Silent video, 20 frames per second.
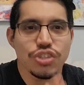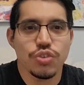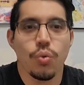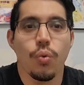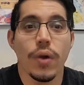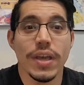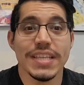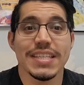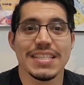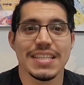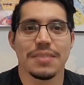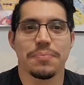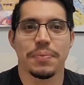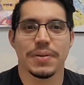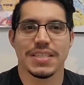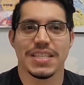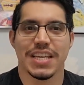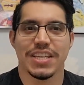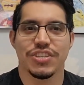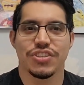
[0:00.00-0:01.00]
wasted
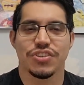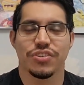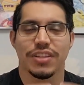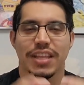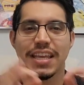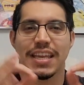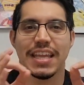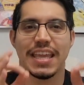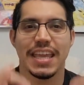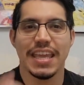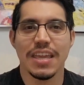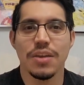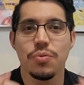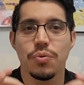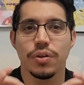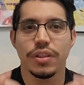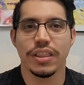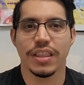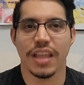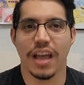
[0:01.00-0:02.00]
potential that he
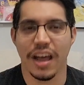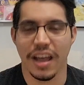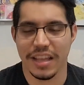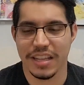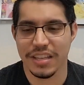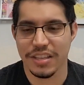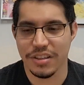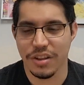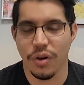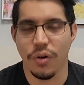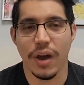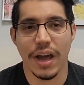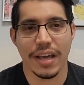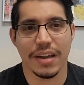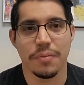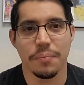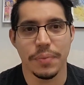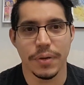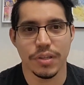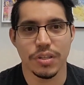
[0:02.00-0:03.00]
would not know
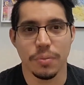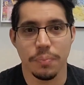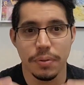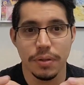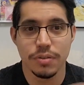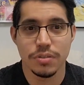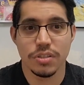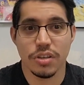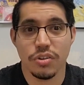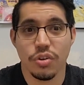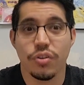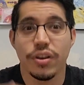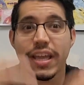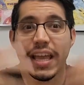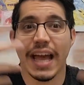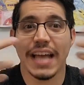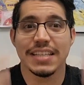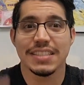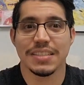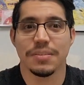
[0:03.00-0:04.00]
how to build a Pluton, or
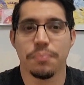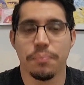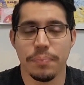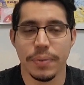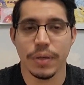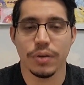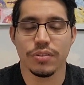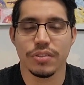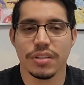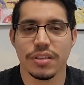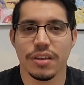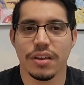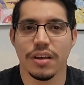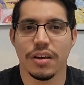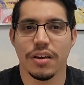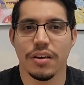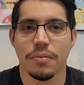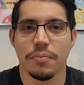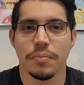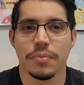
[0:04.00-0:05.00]
he hasn't built
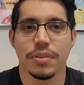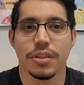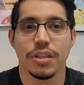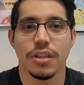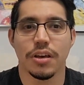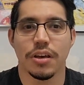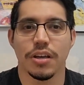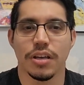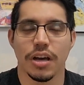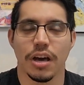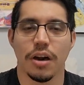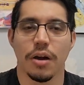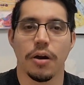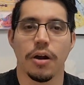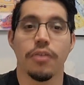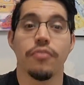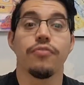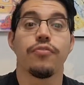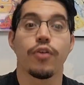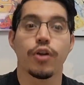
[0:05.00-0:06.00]

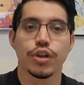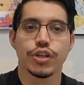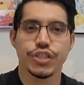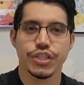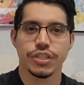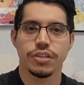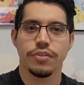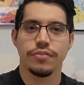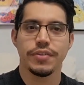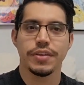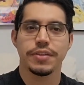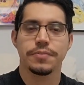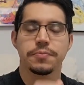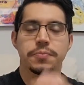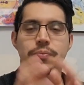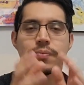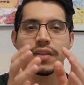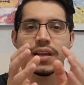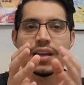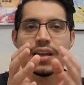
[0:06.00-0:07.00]
a version of it.